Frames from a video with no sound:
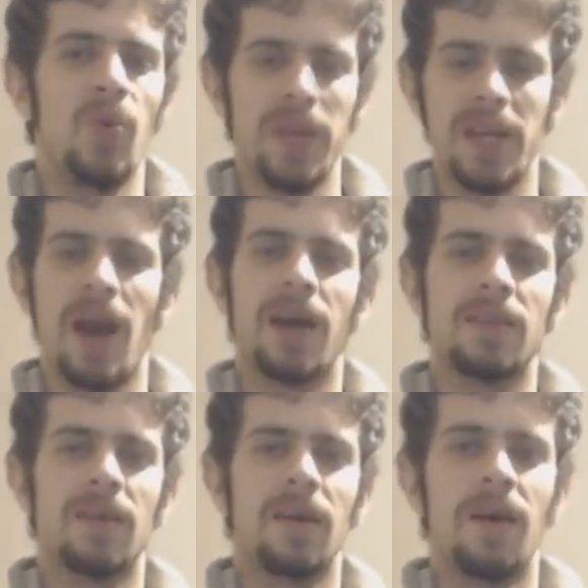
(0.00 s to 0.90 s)
we
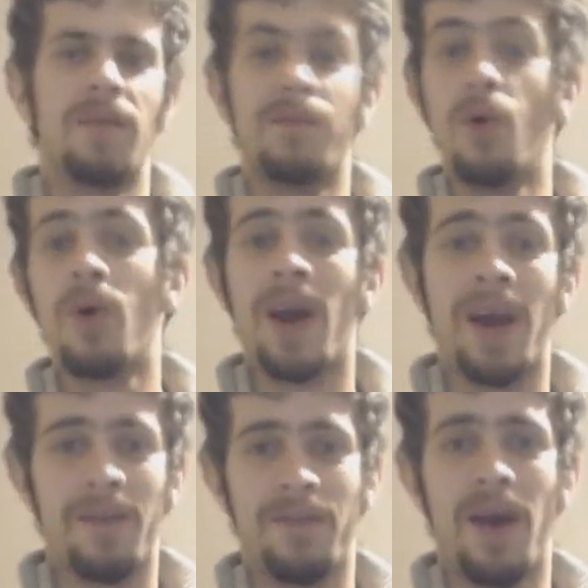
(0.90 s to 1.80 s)
got 4
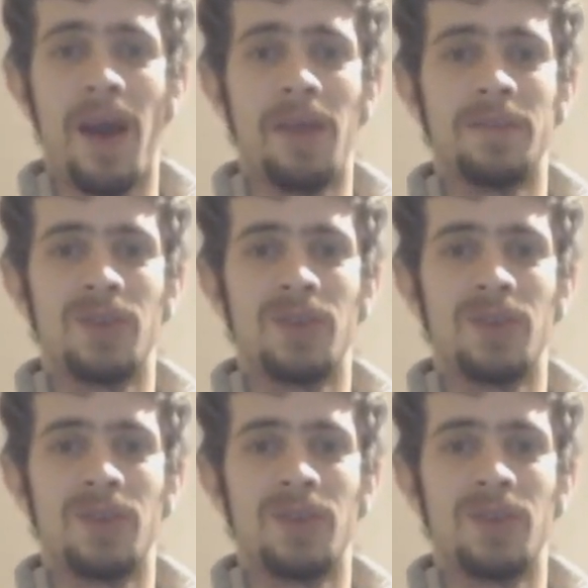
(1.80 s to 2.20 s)
out of 5.